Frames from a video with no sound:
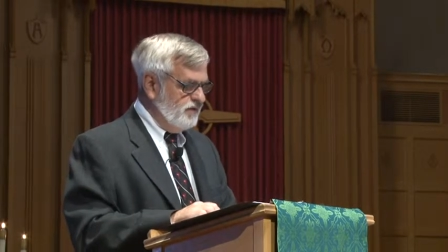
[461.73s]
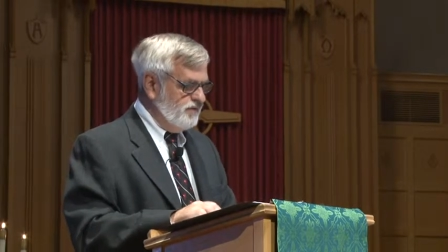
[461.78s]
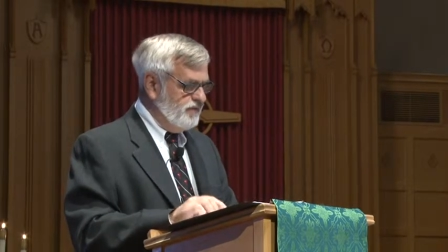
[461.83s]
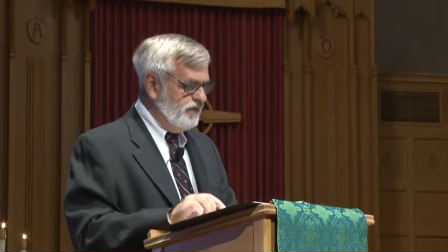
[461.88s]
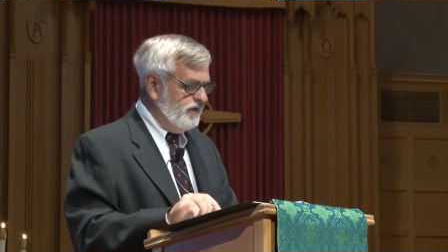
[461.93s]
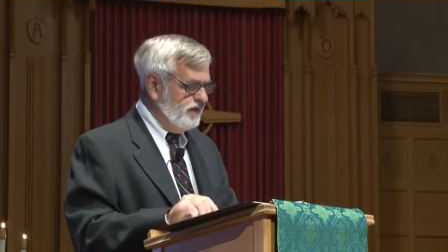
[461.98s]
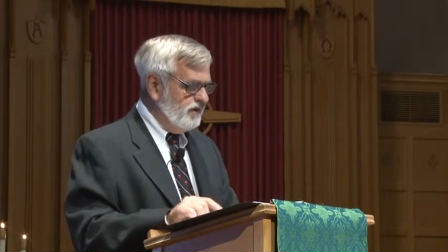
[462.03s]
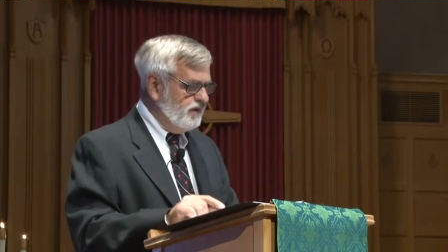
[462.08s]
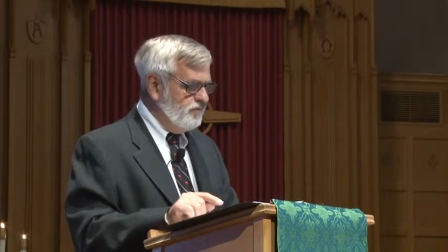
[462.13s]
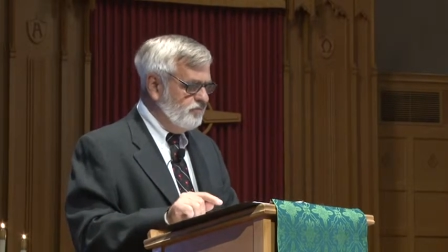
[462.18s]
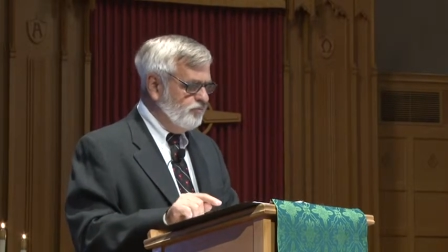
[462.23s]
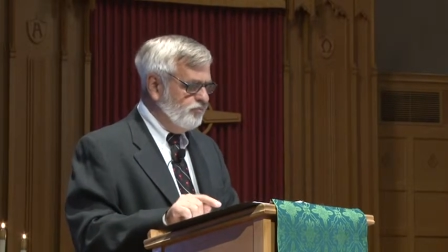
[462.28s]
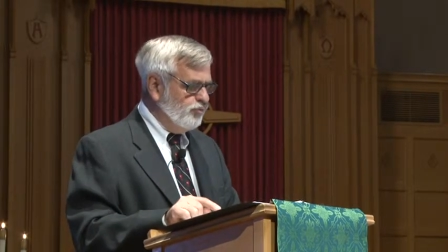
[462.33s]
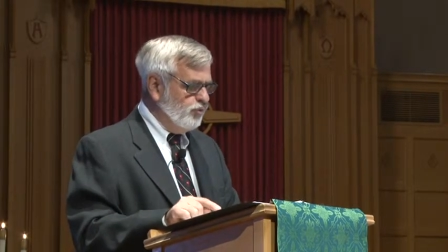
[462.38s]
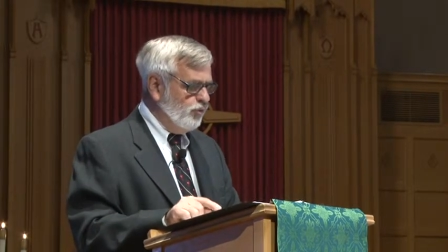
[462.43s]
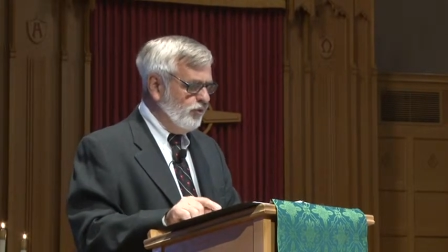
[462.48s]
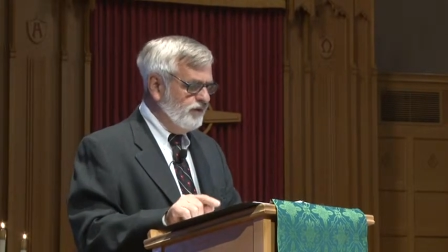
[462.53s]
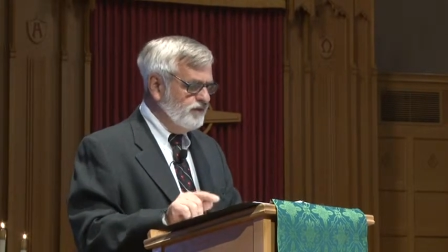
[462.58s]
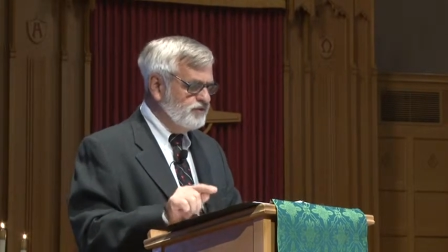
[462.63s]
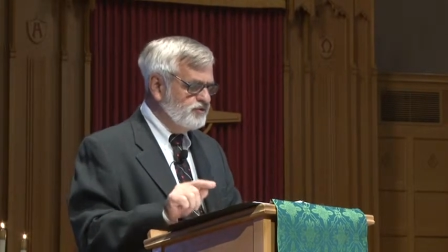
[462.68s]
The hymn
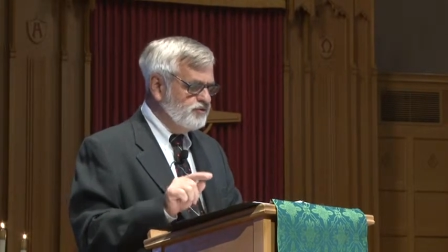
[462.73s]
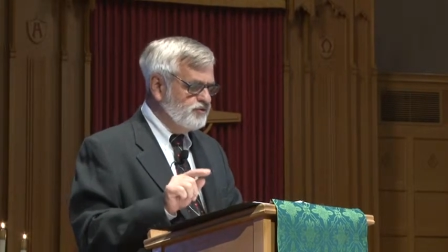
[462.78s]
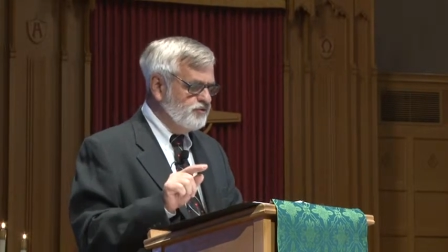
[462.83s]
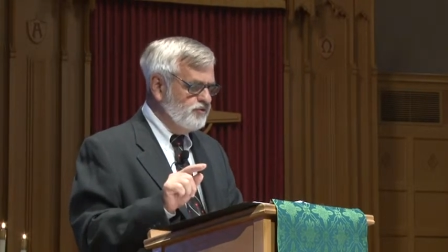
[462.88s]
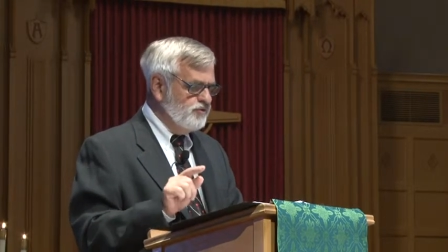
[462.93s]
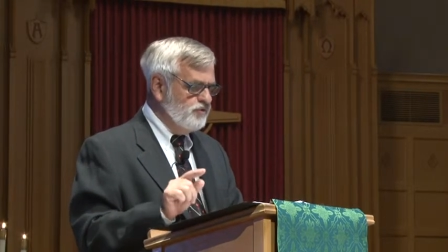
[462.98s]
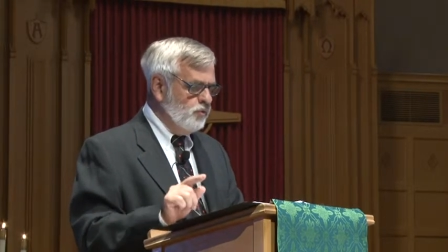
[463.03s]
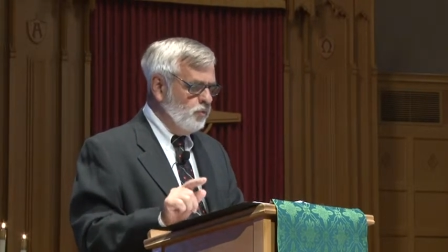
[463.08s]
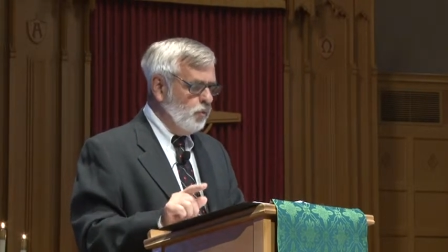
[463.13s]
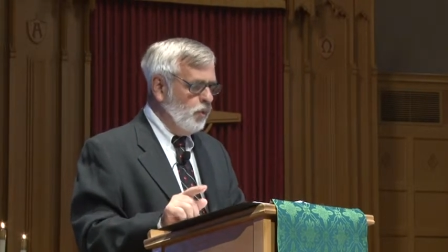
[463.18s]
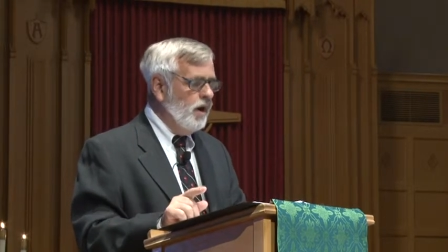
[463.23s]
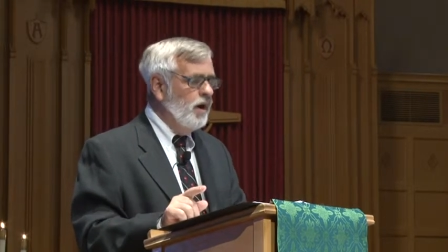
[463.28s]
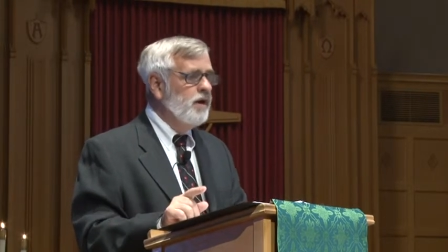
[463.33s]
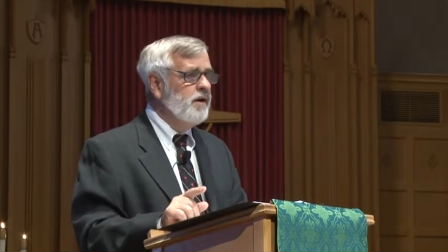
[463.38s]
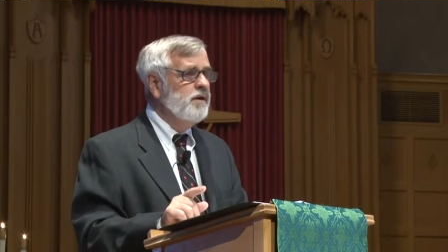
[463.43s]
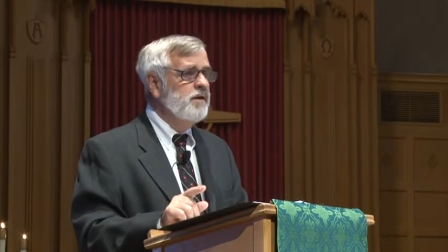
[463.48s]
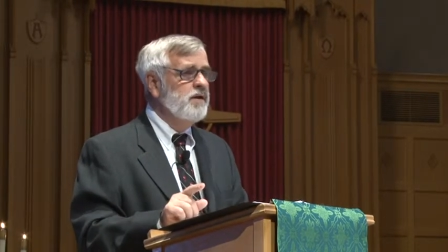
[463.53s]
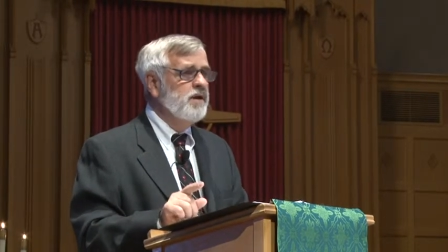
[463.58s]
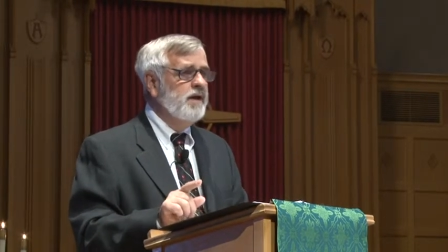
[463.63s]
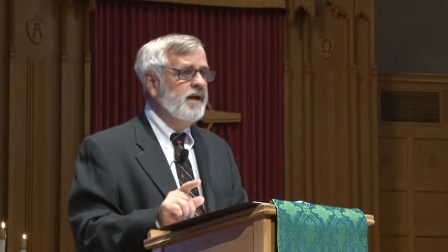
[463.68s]
points to the
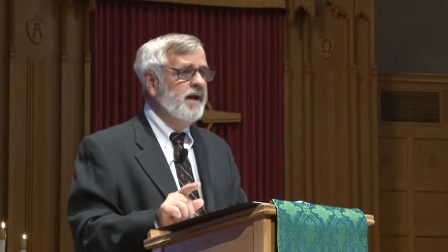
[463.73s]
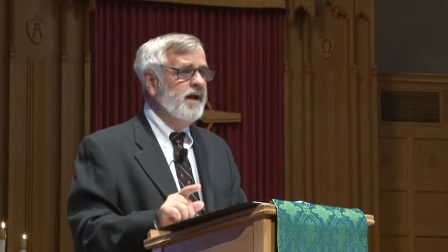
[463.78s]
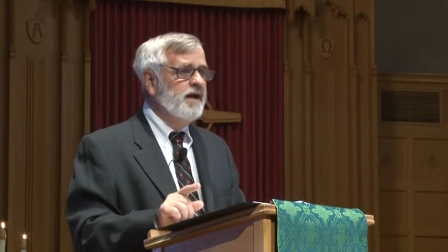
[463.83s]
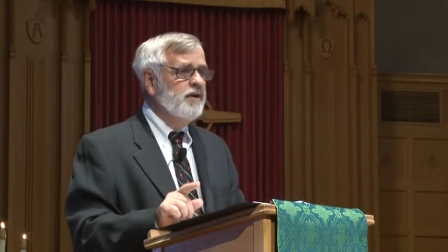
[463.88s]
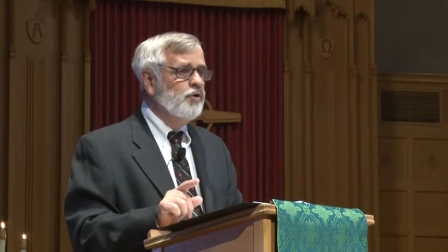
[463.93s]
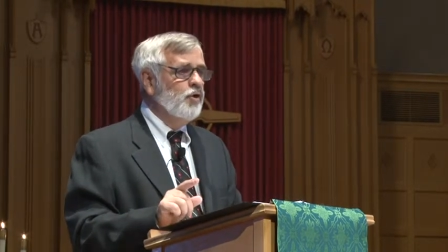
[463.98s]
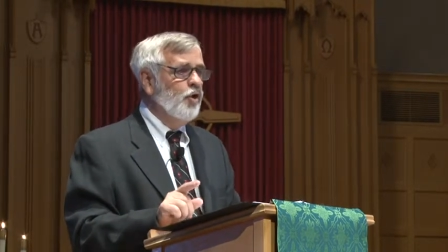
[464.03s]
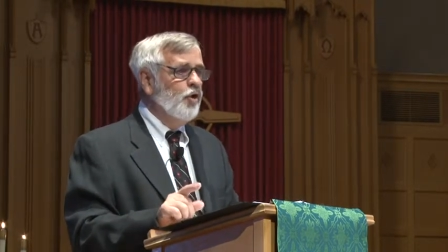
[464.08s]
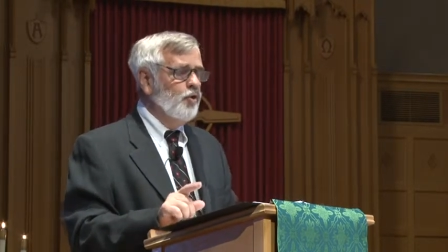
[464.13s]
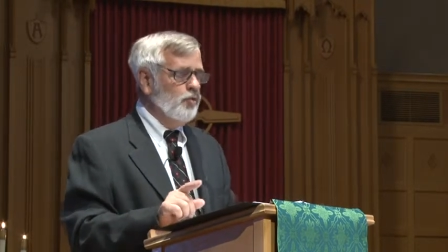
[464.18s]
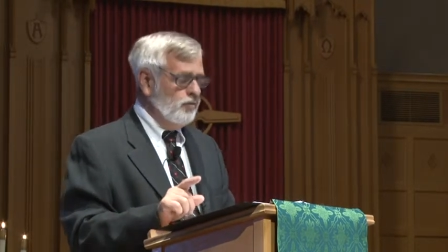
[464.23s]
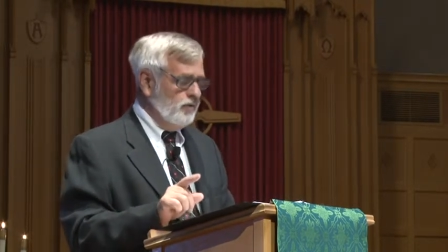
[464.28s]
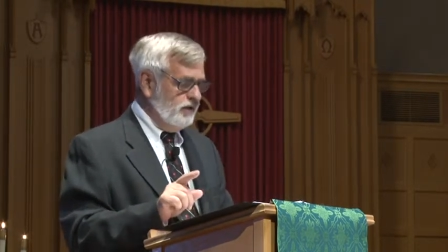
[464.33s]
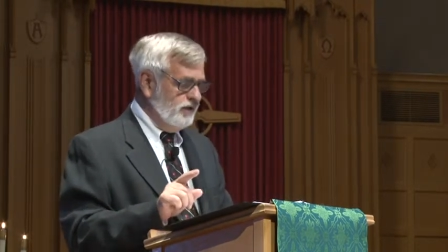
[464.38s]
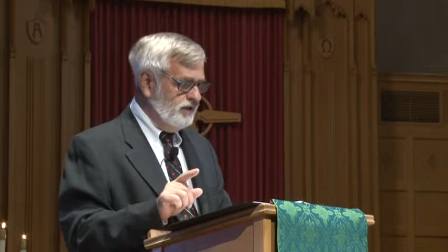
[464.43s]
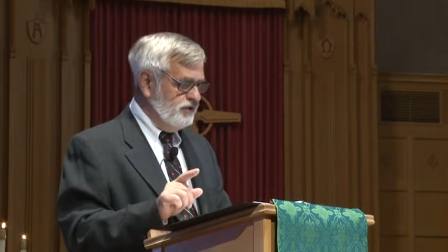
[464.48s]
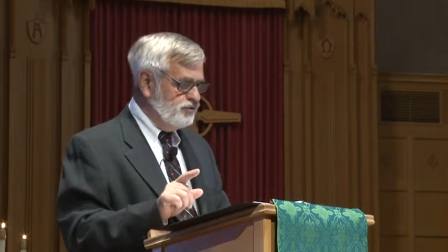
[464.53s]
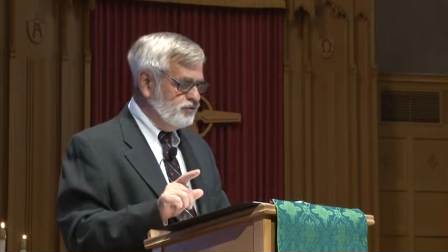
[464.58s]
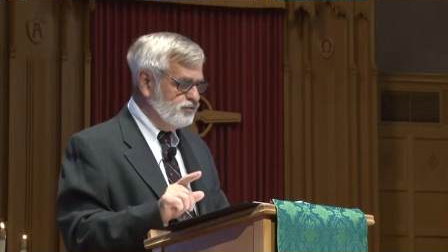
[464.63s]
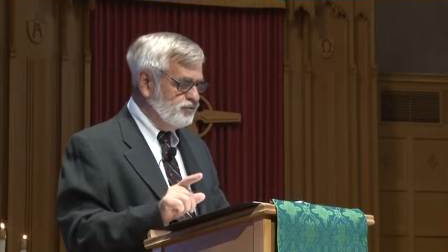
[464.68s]
one and
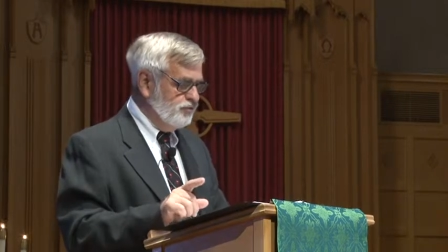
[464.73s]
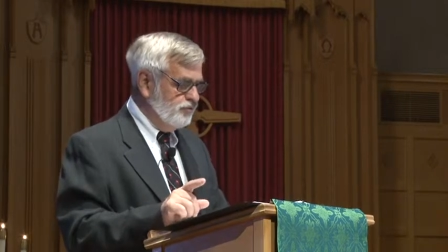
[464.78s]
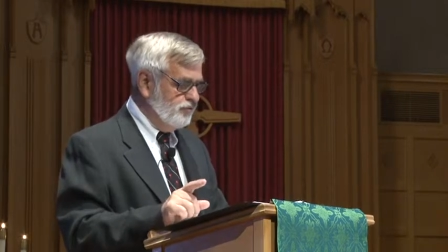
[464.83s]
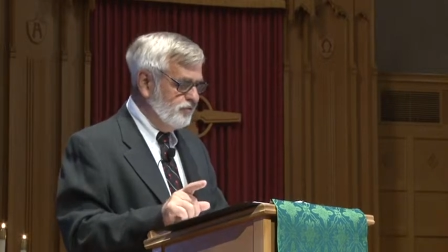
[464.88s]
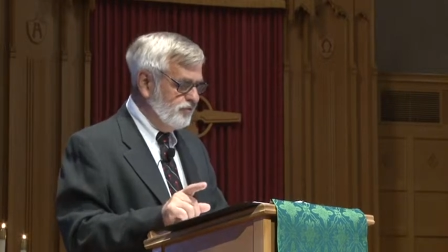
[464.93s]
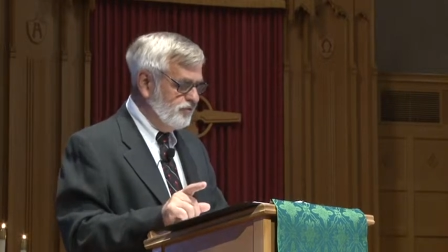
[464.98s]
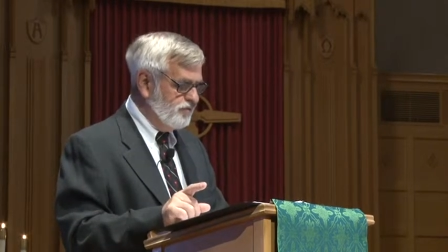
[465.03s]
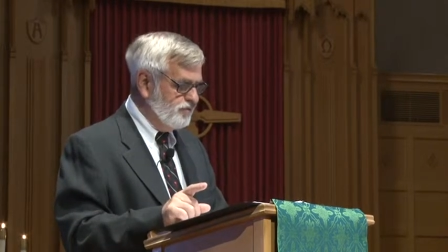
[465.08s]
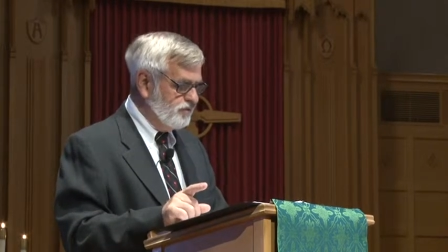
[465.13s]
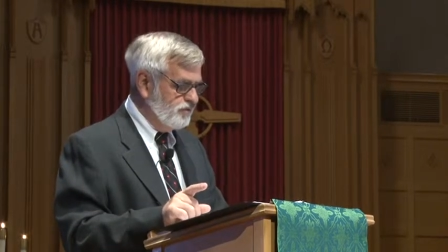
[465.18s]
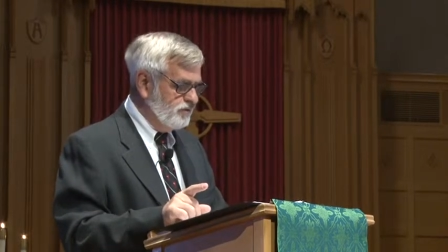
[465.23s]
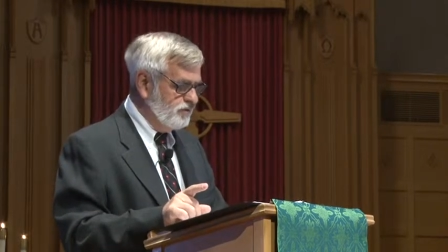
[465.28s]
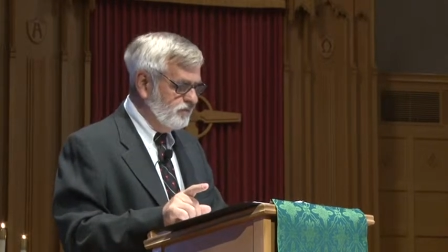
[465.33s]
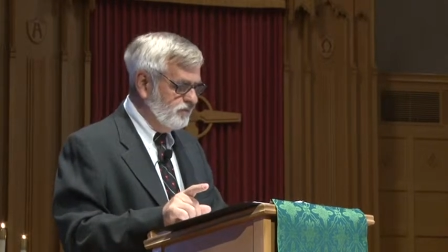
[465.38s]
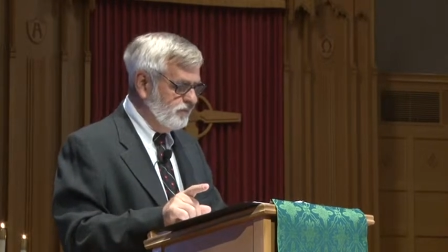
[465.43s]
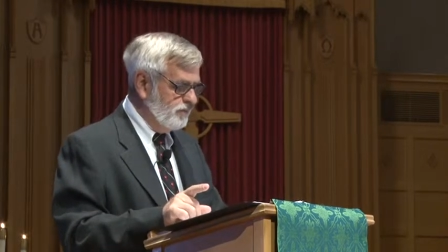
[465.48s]
only truth,